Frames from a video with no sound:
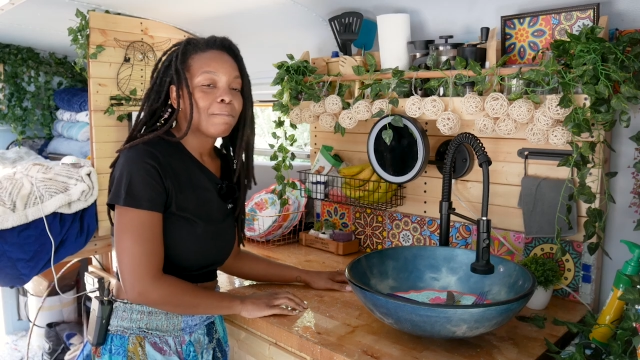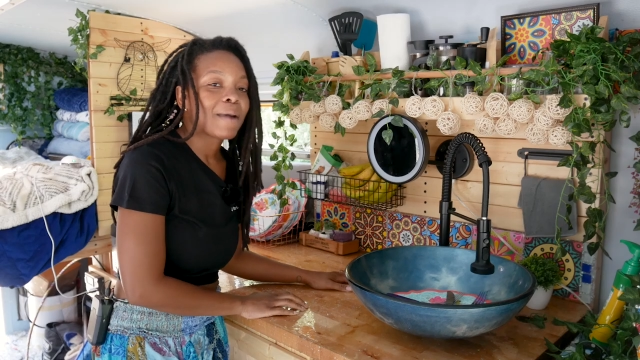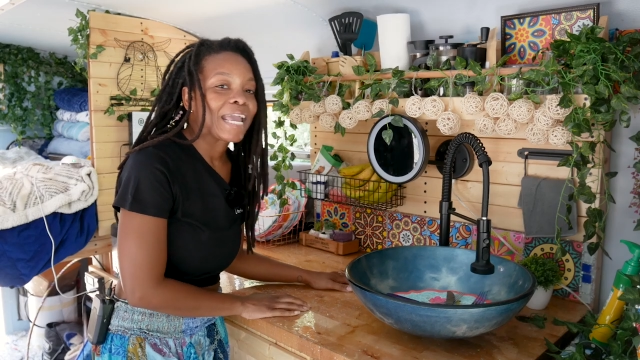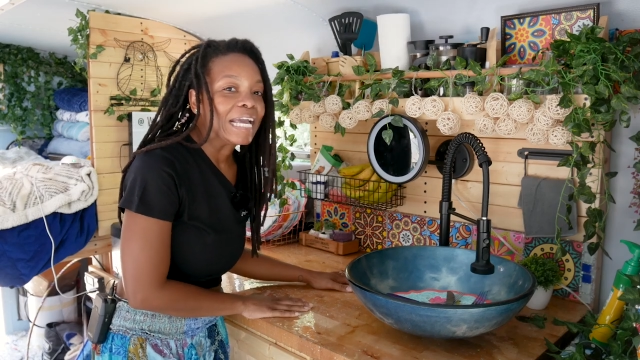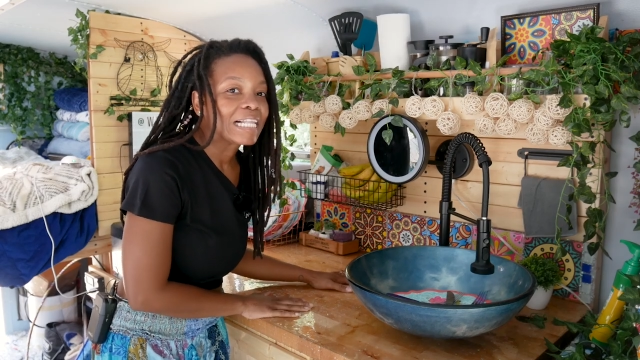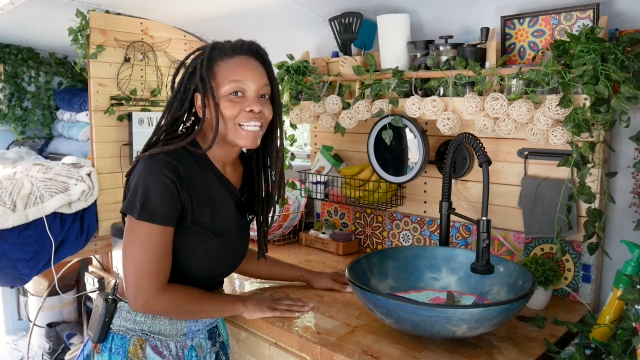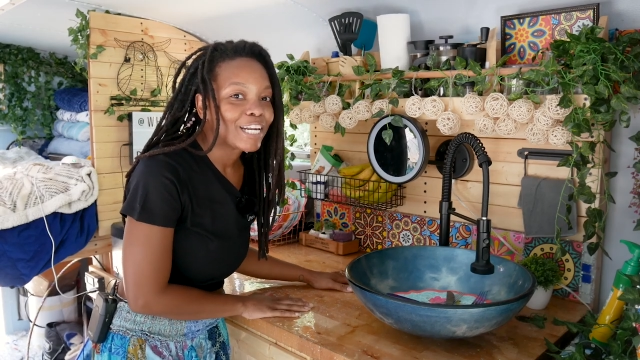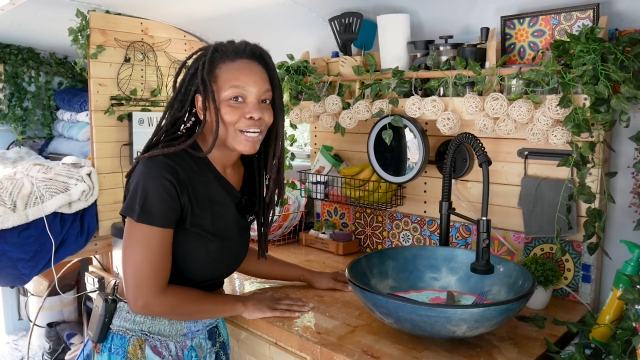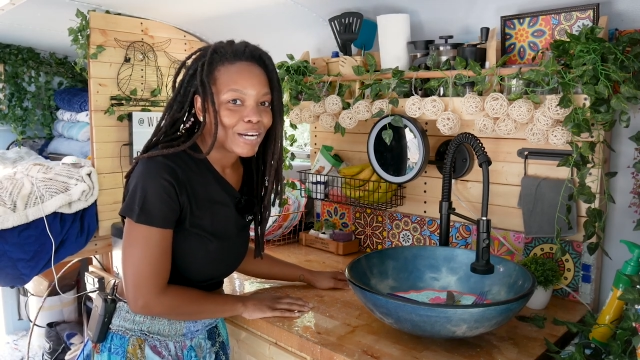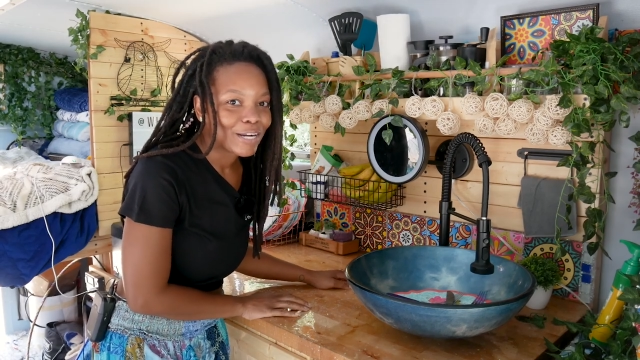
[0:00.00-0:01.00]
my
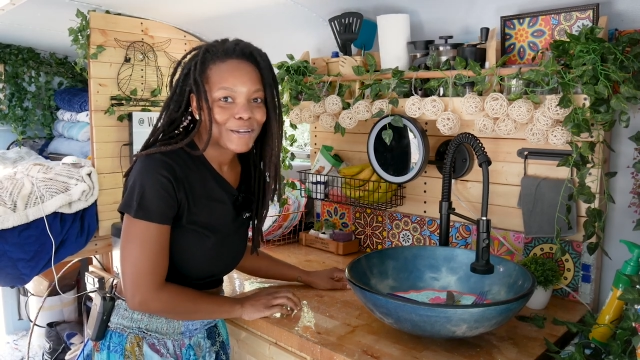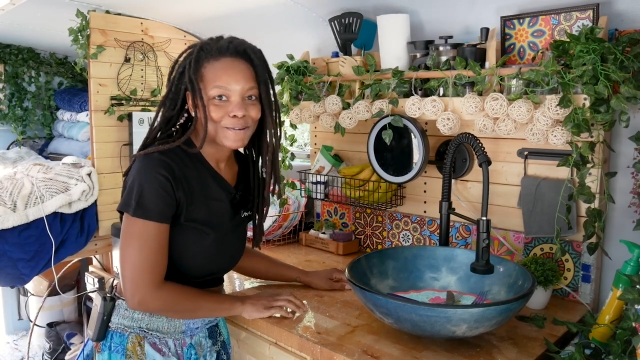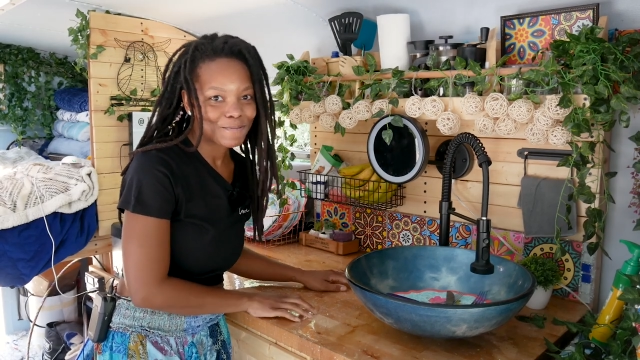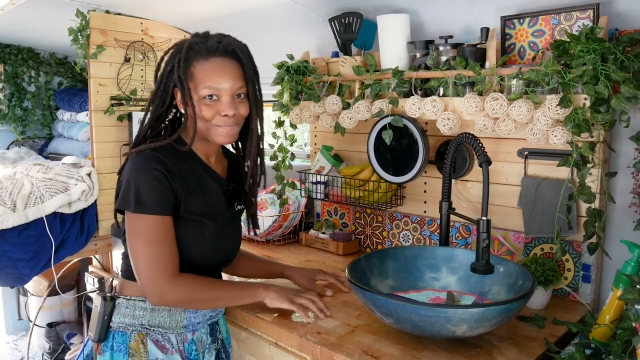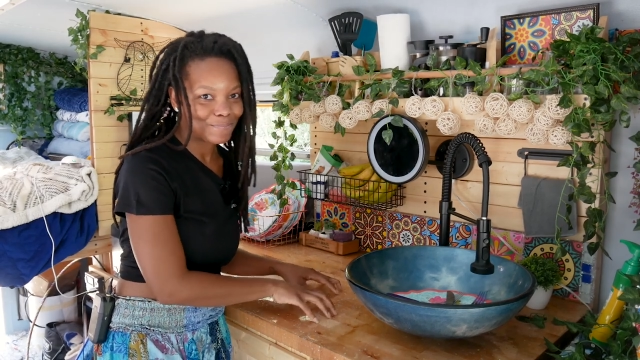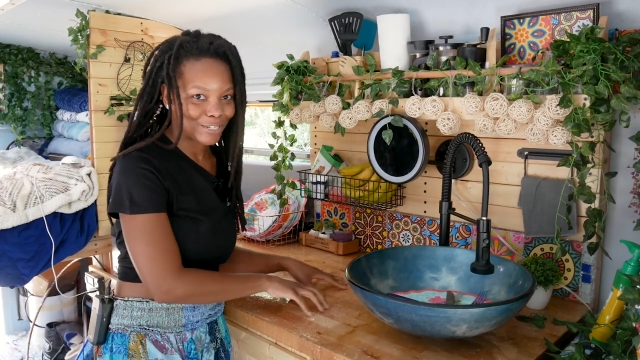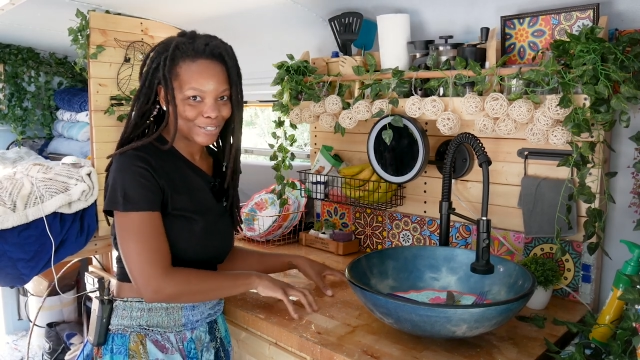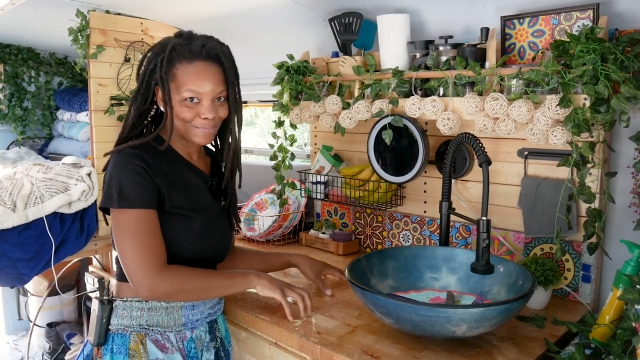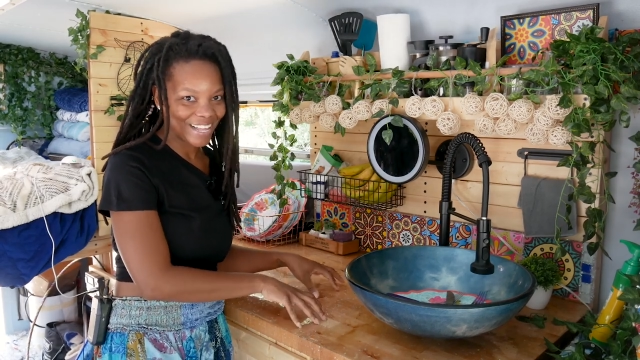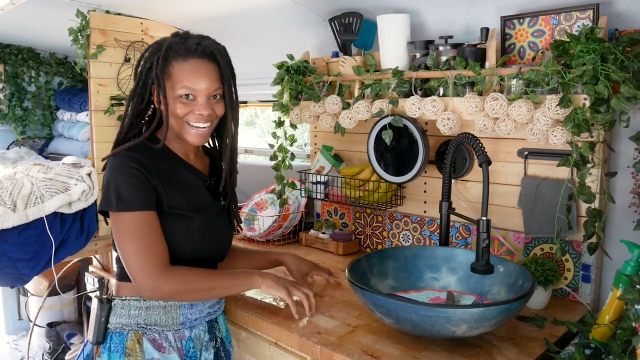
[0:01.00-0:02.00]
glitter. which
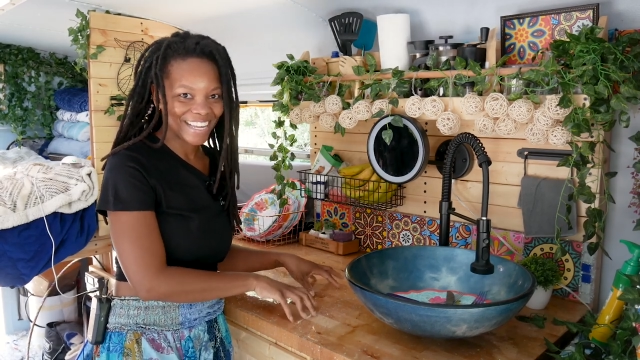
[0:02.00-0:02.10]
are black